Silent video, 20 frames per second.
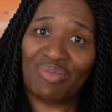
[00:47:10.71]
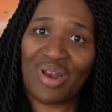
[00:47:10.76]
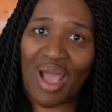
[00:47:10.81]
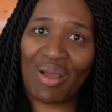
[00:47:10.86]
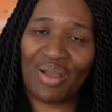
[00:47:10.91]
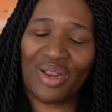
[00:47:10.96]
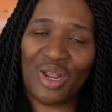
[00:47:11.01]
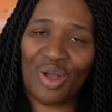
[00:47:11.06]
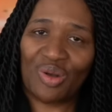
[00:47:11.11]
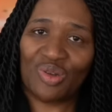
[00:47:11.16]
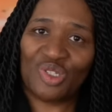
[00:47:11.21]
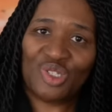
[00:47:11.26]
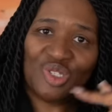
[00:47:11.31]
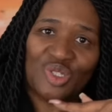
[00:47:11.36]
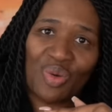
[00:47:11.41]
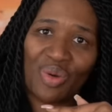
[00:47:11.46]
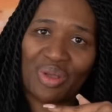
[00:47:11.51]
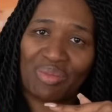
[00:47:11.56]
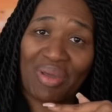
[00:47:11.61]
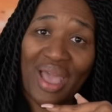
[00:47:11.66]
Now I know she's
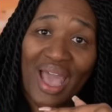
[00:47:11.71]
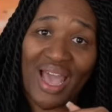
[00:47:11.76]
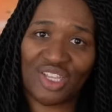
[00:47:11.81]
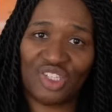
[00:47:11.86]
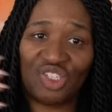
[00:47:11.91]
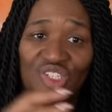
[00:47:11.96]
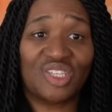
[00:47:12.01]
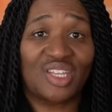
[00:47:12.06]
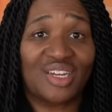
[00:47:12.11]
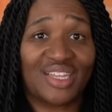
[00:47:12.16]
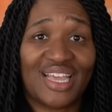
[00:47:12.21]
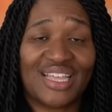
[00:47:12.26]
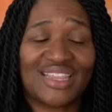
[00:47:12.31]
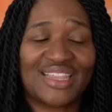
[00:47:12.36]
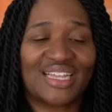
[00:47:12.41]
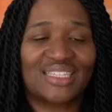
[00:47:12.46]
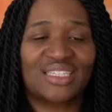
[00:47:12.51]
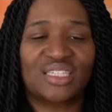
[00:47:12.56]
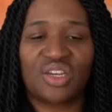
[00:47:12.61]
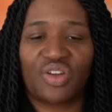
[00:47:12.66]
going back. She's gonna get
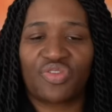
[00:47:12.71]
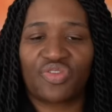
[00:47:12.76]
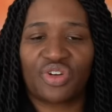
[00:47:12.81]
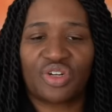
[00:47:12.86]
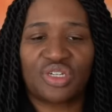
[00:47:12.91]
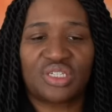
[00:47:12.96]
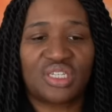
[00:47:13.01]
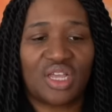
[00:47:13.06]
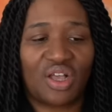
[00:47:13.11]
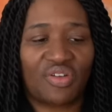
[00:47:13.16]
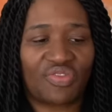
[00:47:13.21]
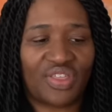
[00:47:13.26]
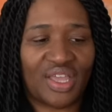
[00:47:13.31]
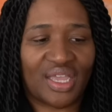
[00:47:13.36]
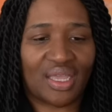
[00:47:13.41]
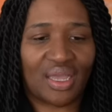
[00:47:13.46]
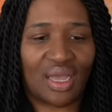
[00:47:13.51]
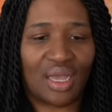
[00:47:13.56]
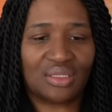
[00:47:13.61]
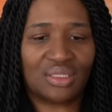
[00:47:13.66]
that stuff for herself,
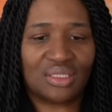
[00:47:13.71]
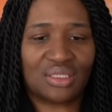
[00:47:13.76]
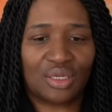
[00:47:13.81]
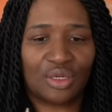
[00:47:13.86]
thank God.